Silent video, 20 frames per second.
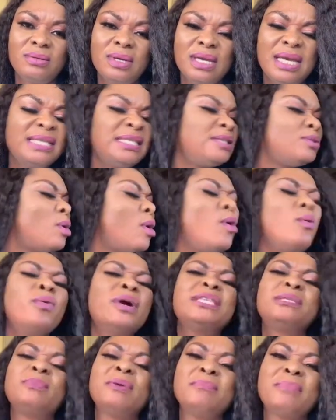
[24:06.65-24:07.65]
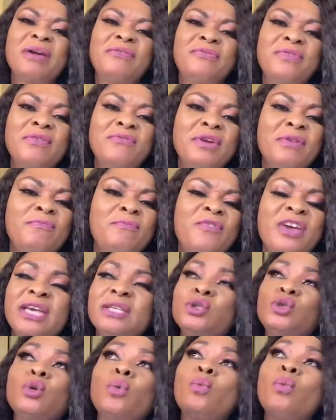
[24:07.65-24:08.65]
it's always been my favorite
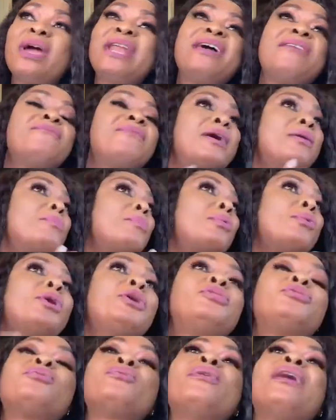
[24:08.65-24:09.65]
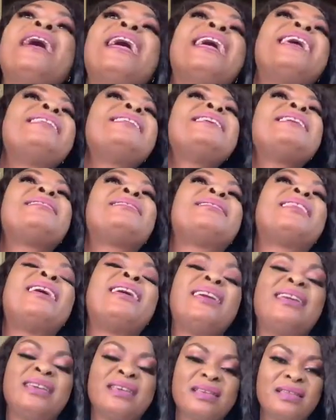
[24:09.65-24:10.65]
verse so whenever i'm going through
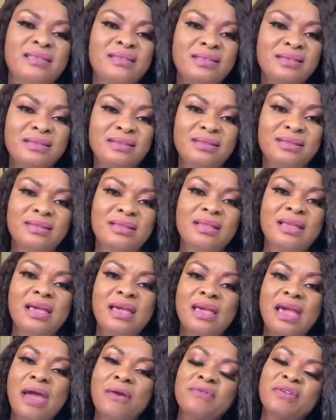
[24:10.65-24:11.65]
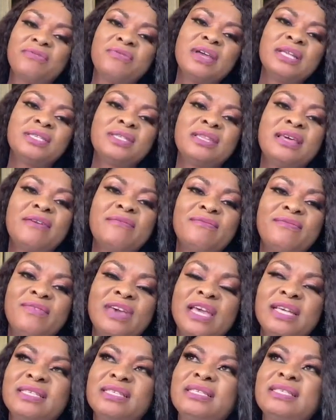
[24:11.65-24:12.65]
anything I refer to that
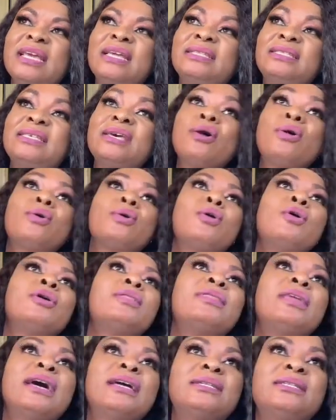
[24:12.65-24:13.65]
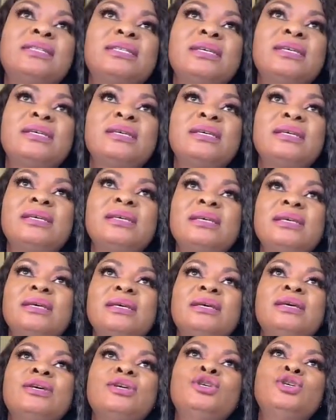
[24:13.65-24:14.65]
verse and tell God that
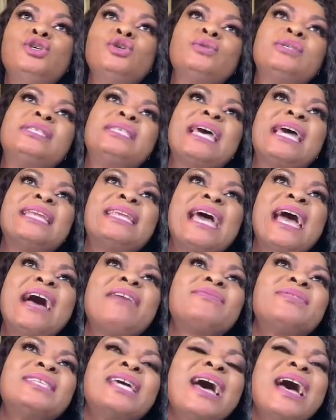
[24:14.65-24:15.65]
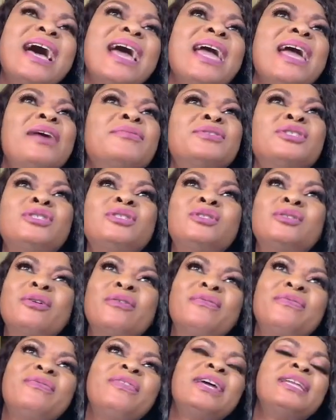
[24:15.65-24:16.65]
you said, After I have
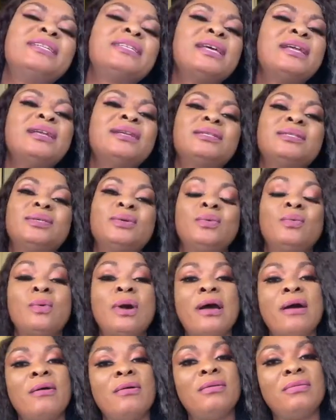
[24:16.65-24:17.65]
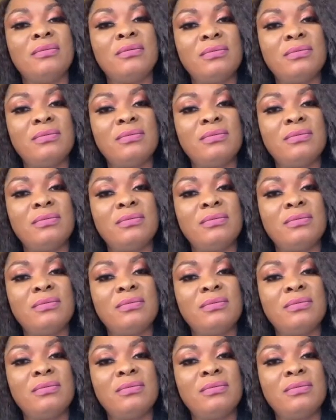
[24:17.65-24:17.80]
suffered a little while,